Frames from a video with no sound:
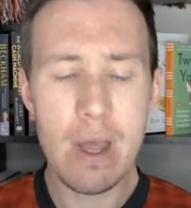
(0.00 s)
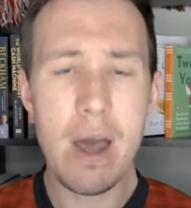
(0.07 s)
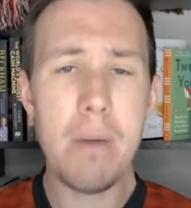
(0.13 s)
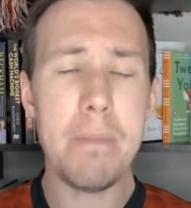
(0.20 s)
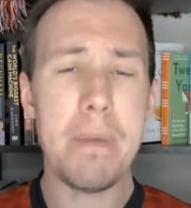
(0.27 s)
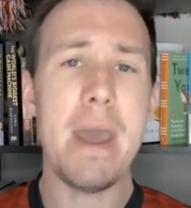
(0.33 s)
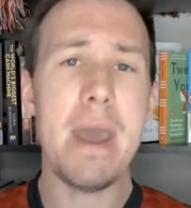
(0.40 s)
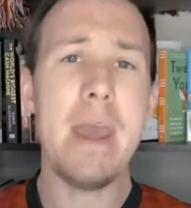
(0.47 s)

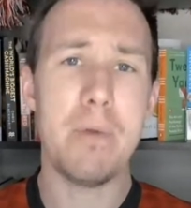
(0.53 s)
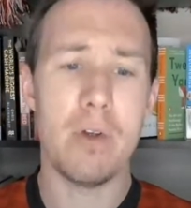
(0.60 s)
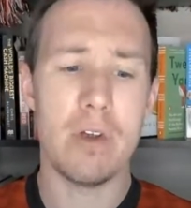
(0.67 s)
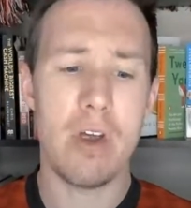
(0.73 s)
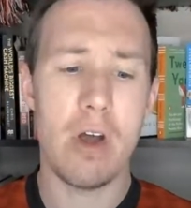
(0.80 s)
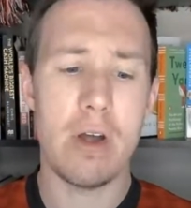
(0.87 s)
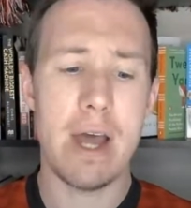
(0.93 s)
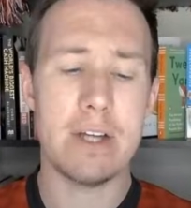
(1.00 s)
on paper,
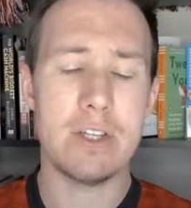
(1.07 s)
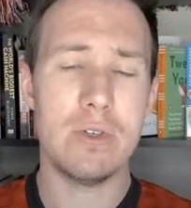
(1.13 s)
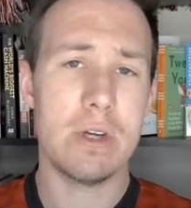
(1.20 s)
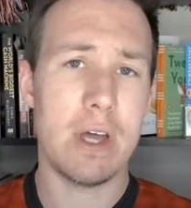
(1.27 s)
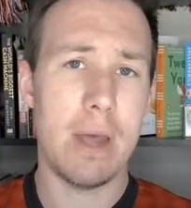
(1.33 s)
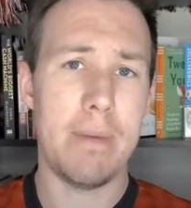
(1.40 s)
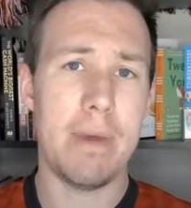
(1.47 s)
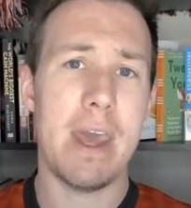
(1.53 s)

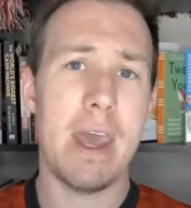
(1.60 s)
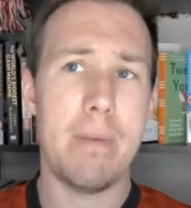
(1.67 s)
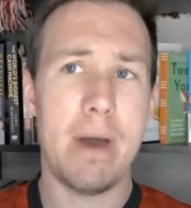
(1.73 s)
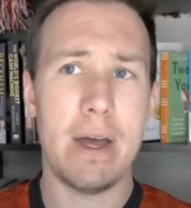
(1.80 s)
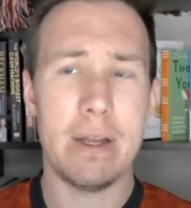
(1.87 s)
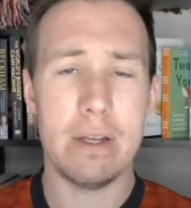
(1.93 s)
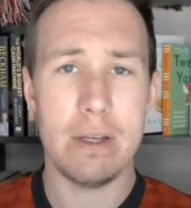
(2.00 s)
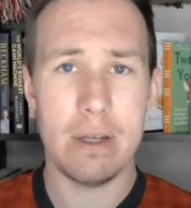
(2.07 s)
Garnacho came
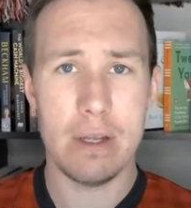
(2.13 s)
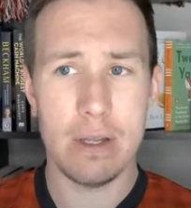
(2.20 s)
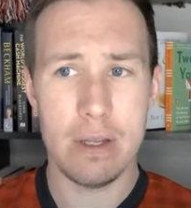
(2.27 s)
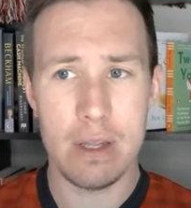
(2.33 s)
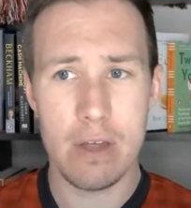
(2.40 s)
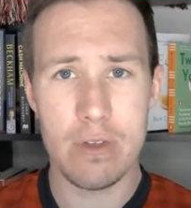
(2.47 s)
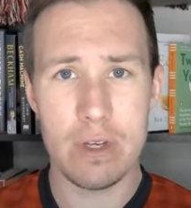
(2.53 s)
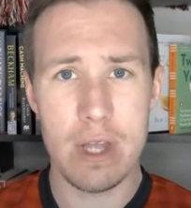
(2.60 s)
on
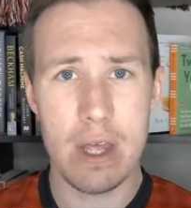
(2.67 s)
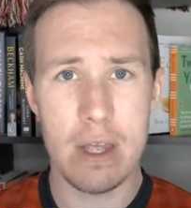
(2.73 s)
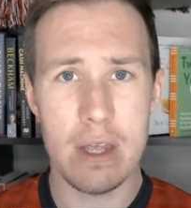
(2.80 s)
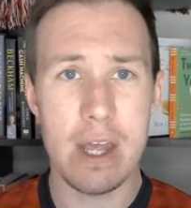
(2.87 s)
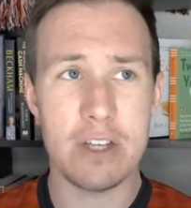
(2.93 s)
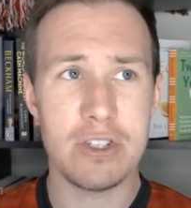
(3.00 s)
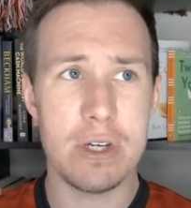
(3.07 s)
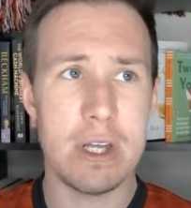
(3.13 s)

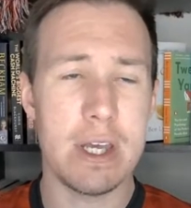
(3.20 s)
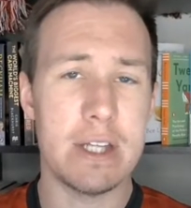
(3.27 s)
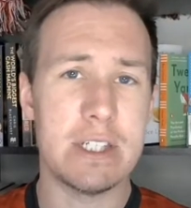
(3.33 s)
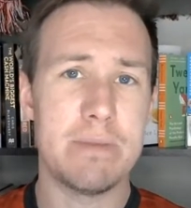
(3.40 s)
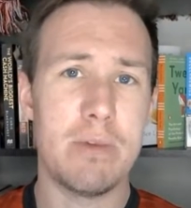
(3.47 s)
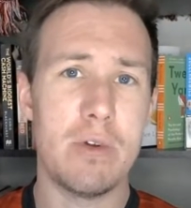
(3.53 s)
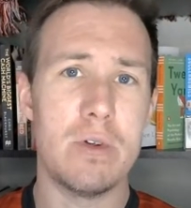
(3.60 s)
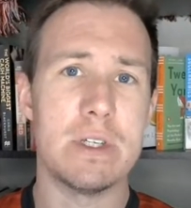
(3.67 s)
yesterday against
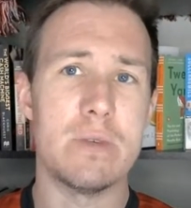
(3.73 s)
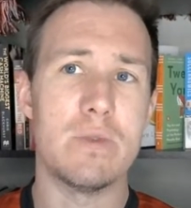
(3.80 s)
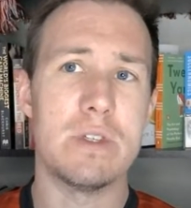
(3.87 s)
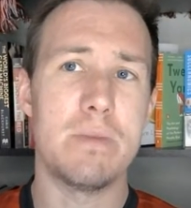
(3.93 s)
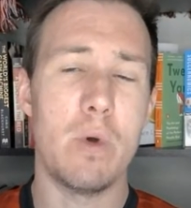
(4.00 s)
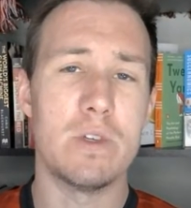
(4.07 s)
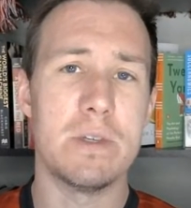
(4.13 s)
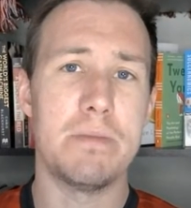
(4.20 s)
Spurs and was
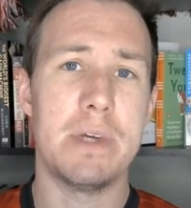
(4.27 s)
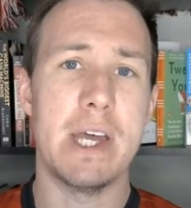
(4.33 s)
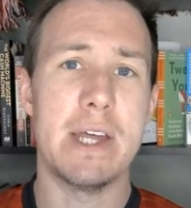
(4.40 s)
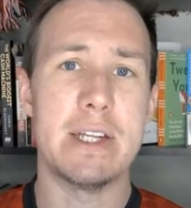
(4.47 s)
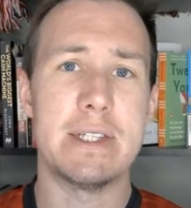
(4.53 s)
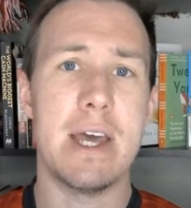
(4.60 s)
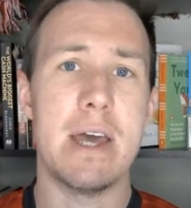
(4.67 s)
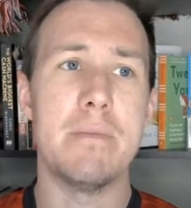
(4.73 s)
supposed to play in
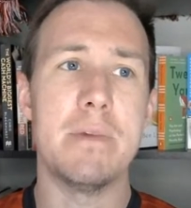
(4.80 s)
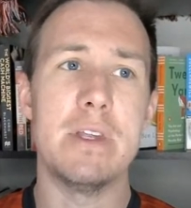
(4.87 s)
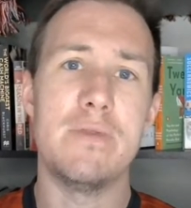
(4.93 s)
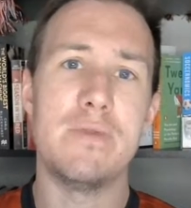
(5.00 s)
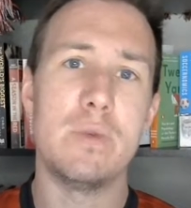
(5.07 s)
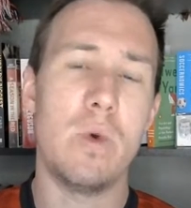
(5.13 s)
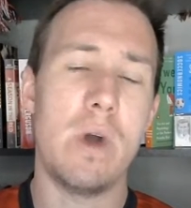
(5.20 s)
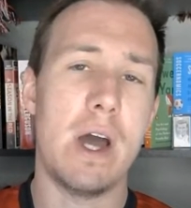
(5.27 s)
a 10. But if
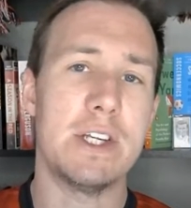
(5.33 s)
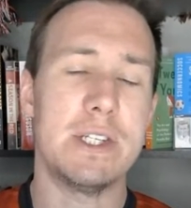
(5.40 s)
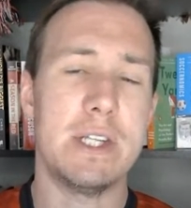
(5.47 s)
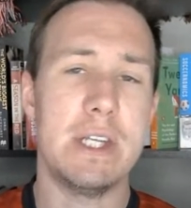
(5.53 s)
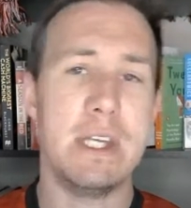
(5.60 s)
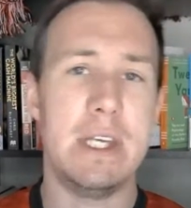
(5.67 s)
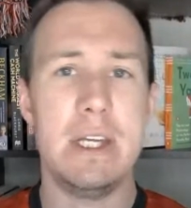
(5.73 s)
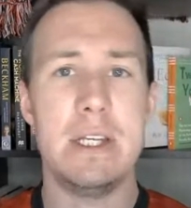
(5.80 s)
you watched,
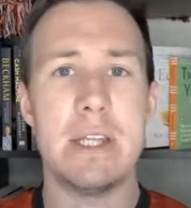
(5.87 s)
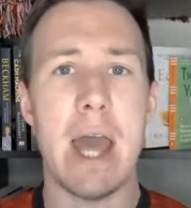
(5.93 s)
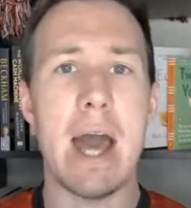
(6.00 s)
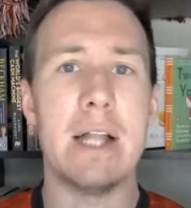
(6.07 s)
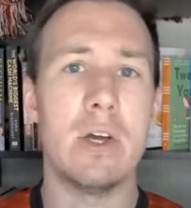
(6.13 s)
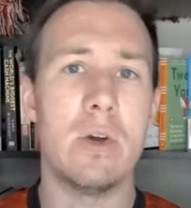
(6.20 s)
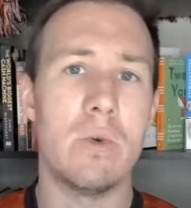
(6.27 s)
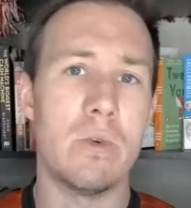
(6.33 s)
he and
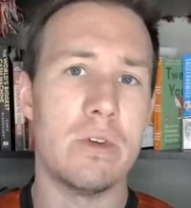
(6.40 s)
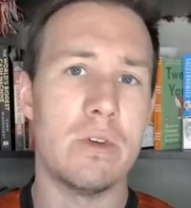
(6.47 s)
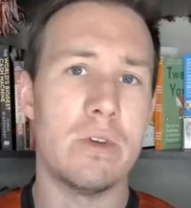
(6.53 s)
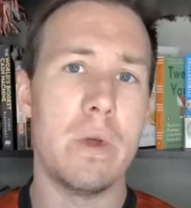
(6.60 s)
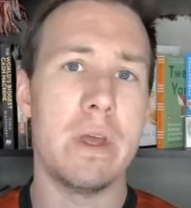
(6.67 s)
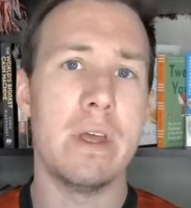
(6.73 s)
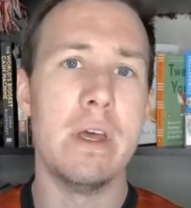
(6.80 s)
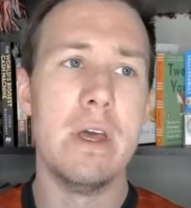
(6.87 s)
Dallo were
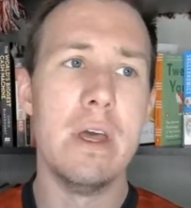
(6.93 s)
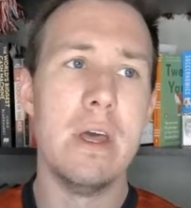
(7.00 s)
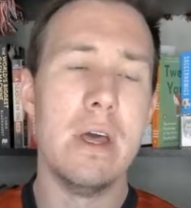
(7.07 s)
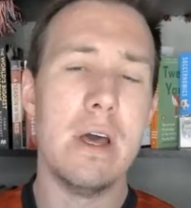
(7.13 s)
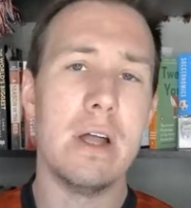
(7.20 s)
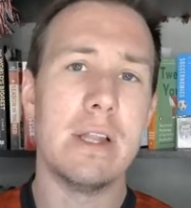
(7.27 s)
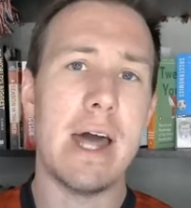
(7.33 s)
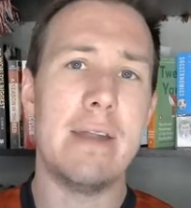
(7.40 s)
doing
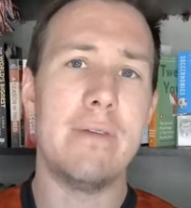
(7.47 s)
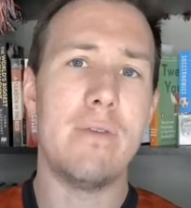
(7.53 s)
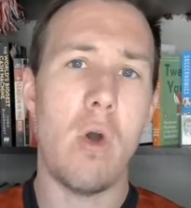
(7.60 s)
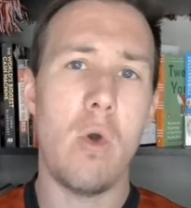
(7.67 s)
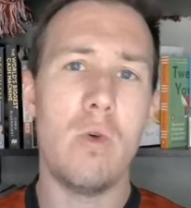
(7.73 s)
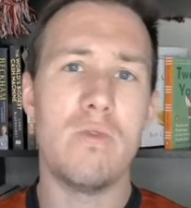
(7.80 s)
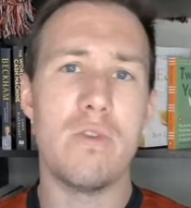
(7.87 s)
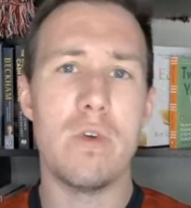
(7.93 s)
a lot of
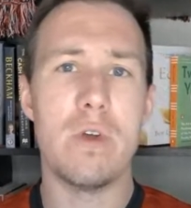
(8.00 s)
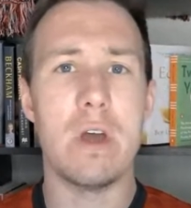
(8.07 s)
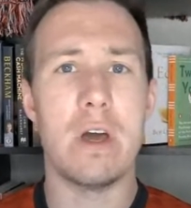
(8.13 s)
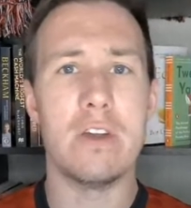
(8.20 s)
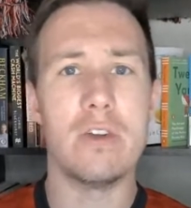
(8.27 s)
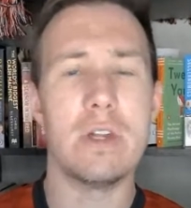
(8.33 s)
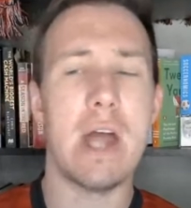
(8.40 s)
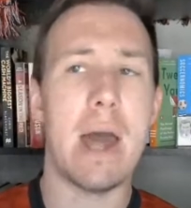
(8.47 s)
over and
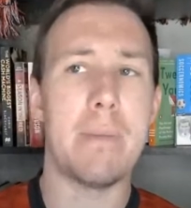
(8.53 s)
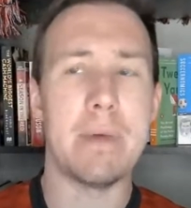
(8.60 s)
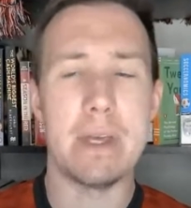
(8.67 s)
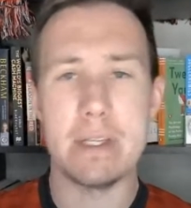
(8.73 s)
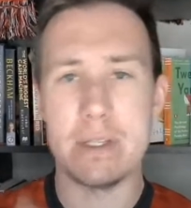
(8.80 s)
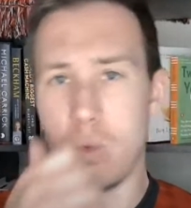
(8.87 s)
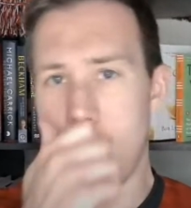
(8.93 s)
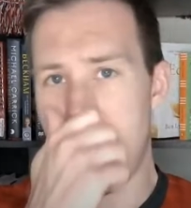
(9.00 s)

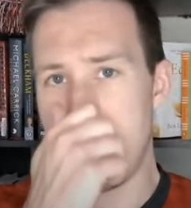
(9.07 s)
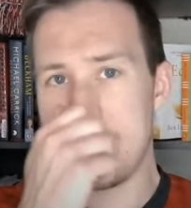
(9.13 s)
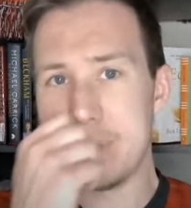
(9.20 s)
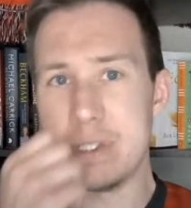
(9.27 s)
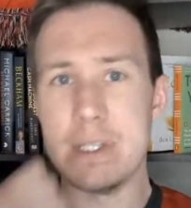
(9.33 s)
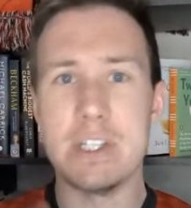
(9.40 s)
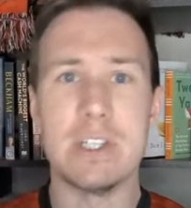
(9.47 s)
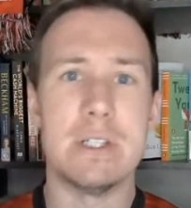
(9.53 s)
underlapping in wide
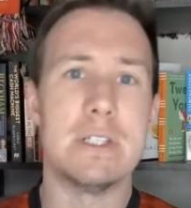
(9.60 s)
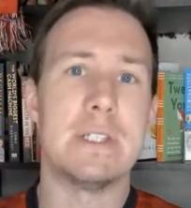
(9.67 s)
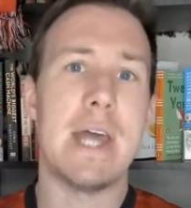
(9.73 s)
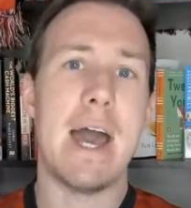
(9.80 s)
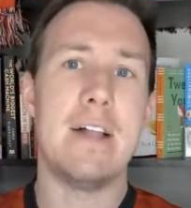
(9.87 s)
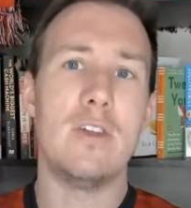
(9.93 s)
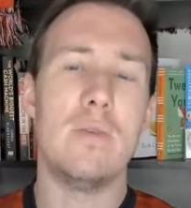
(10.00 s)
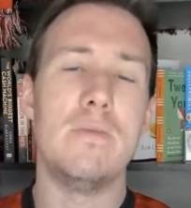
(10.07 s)
positions.
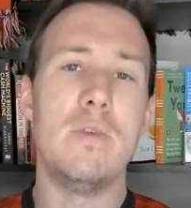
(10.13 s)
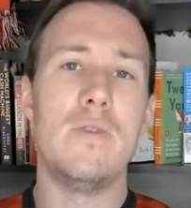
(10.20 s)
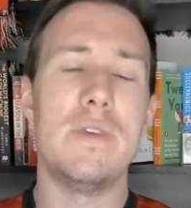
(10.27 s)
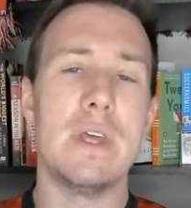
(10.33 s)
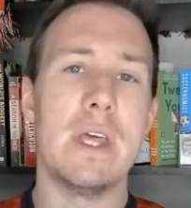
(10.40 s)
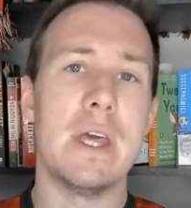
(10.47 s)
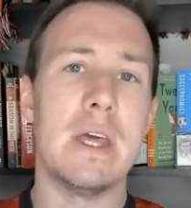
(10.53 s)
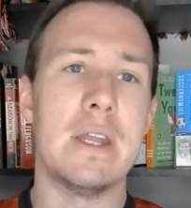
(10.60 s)
Dallo
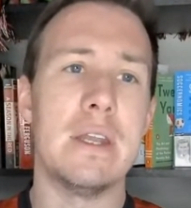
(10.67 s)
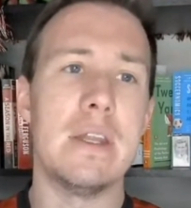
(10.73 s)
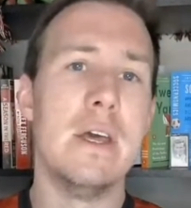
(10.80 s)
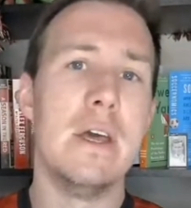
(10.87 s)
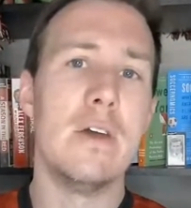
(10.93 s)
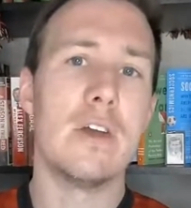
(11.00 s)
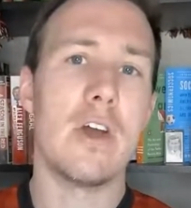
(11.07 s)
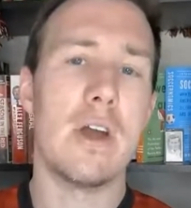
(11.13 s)
moving in,
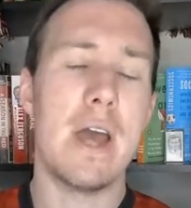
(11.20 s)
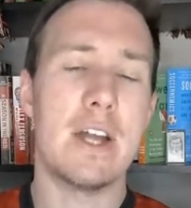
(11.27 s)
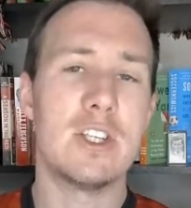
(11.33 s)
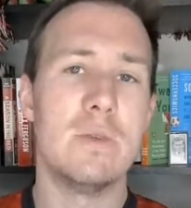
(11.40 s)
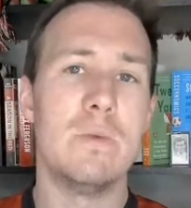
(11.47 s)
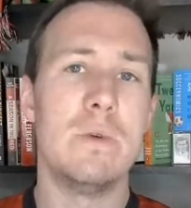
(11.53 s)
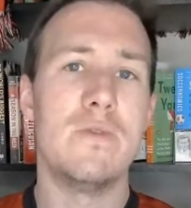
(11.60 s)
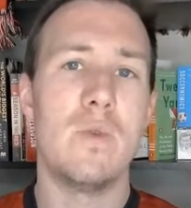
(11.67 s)
Garnacho
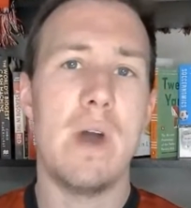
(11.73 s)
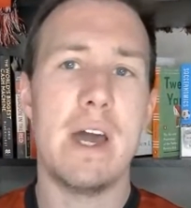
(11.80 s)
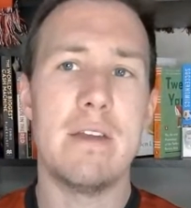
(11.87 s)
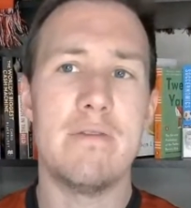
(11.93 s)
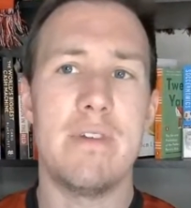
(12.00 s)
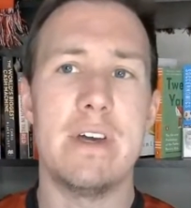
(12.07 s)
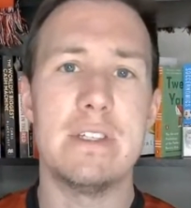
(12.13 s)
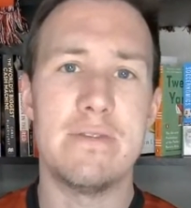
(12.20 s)
moving wide, and
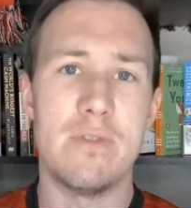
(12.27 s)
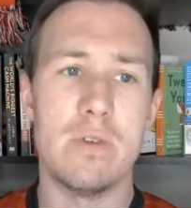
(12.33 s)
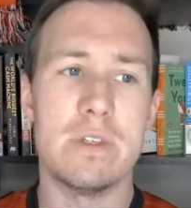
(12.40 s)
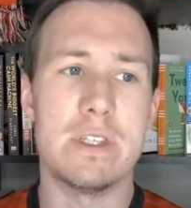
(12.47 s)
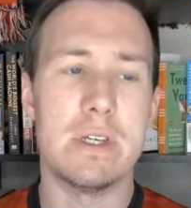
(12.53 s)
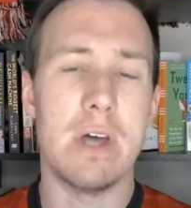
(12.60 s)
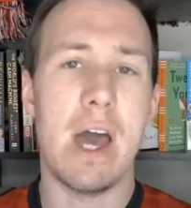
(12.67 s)
vice versa.